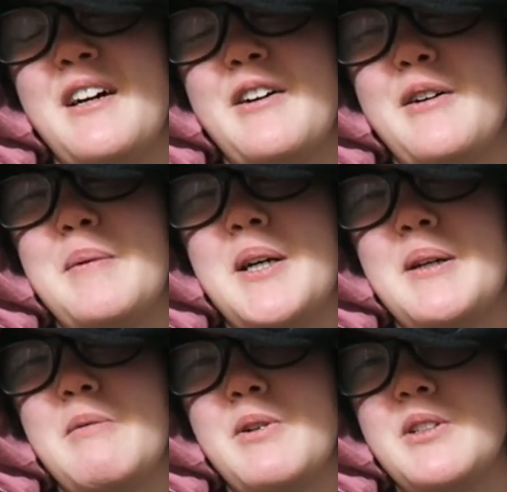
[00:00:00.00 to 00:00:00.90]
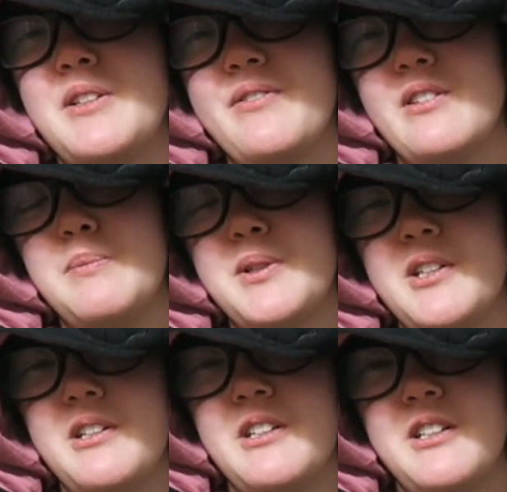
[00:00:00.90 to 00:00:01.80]
Um, I will definitely put
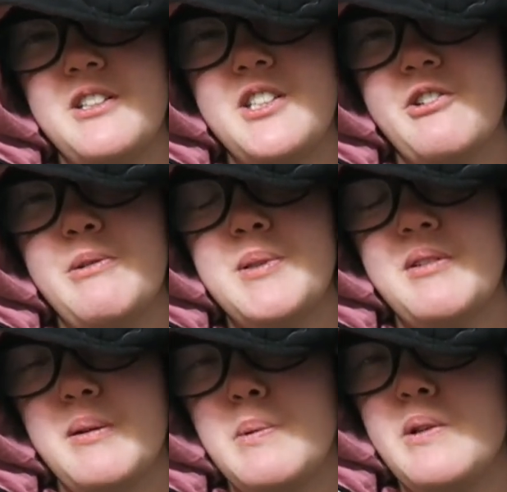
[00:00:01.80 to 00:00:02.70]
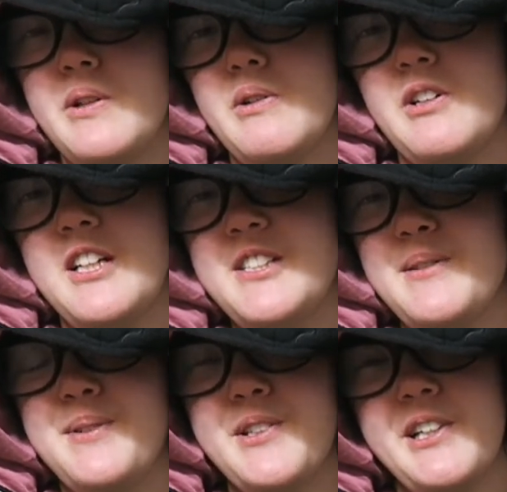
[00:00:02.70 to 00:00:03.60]
it in the description link below in case
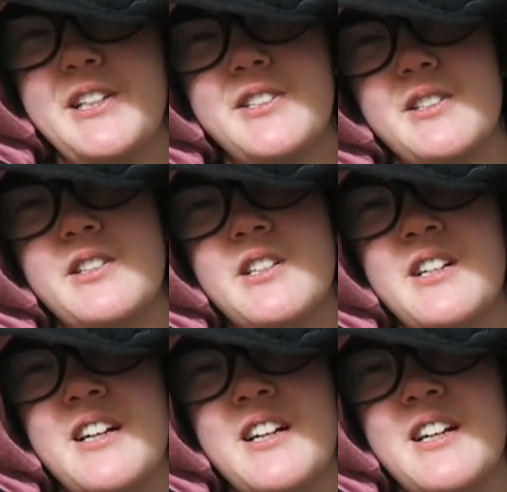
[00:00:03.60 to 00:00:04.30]
if you guys are